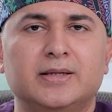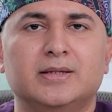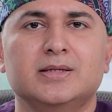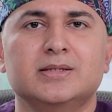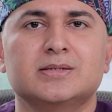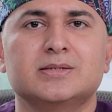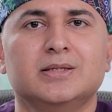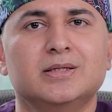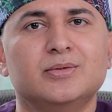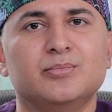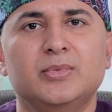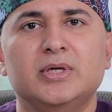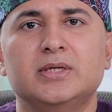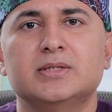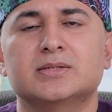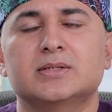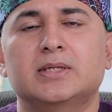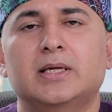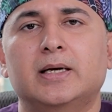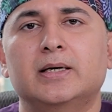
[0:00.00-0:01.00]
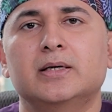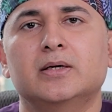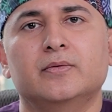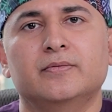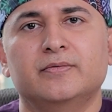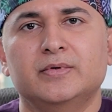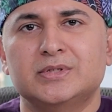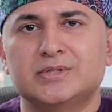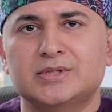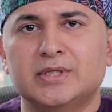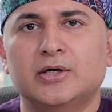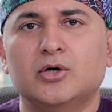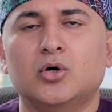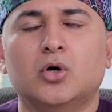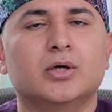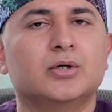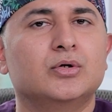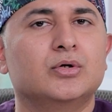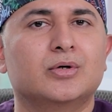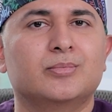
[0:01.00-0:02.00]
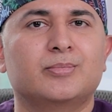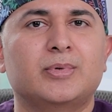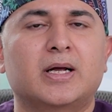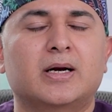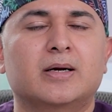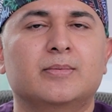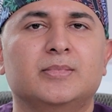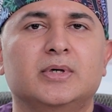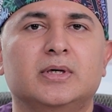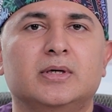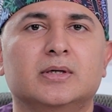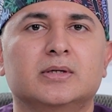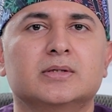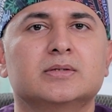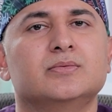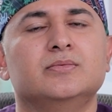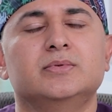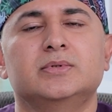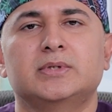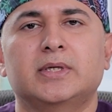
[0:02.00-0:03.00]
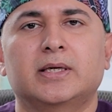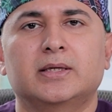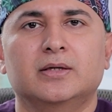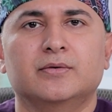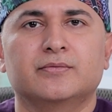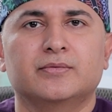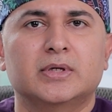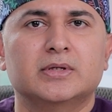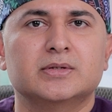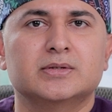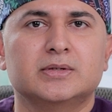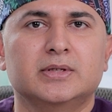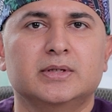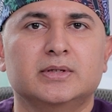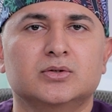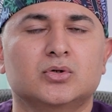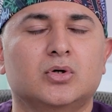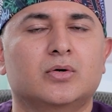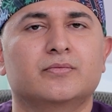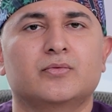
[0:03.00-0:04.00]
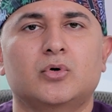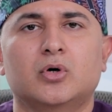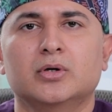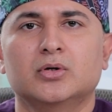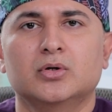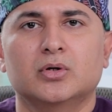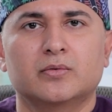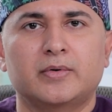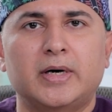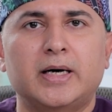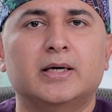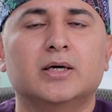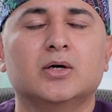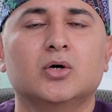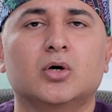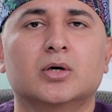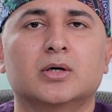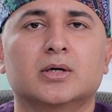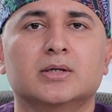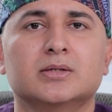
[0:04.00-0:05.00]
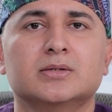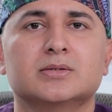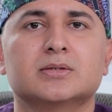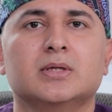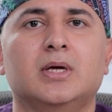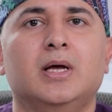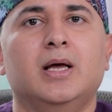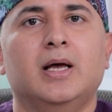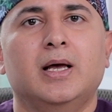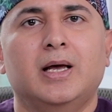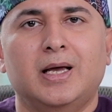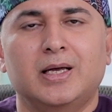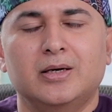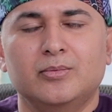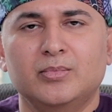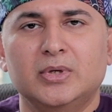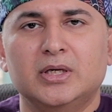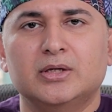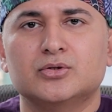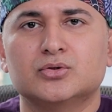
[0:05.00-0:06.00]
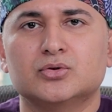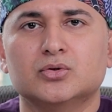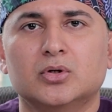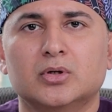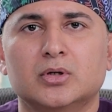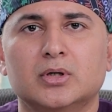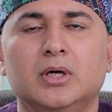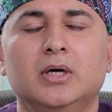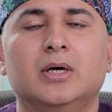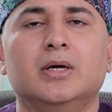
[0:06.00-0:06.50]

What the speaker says: this it means that we check all your parameters, we check the functioning of all your vital organs and make sure